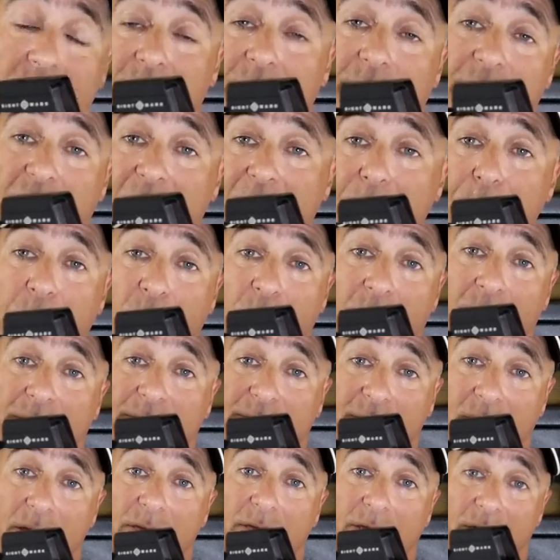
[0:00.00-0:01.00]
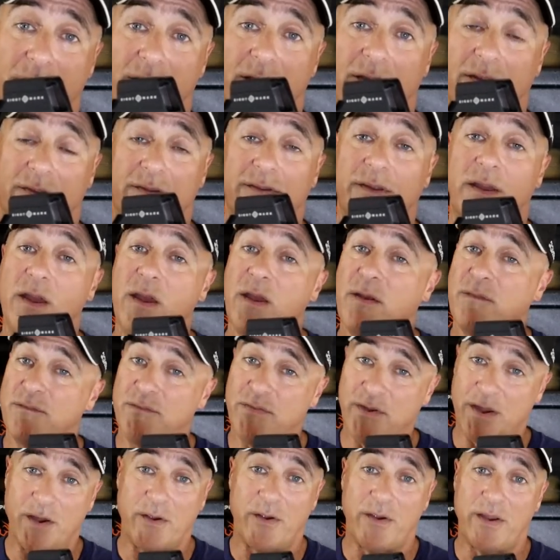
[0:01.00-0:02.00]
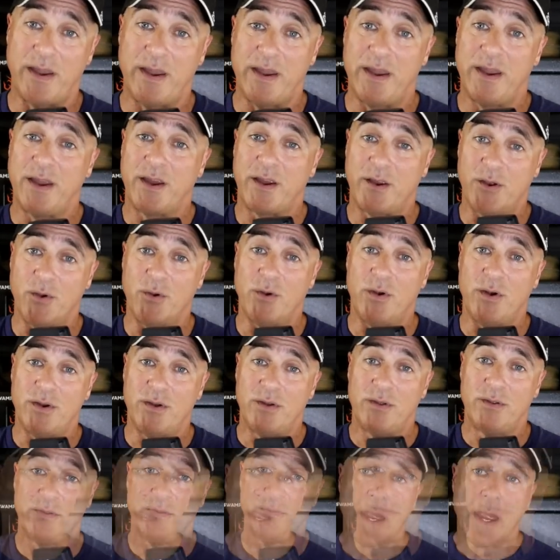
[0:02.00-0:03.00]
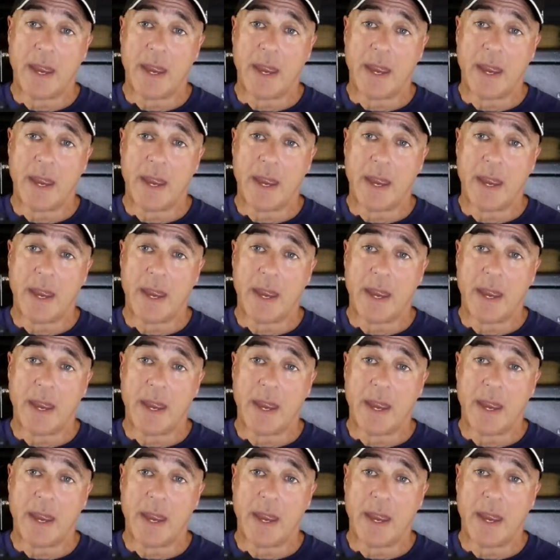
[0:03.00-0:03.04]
in the 5.7 is very cool.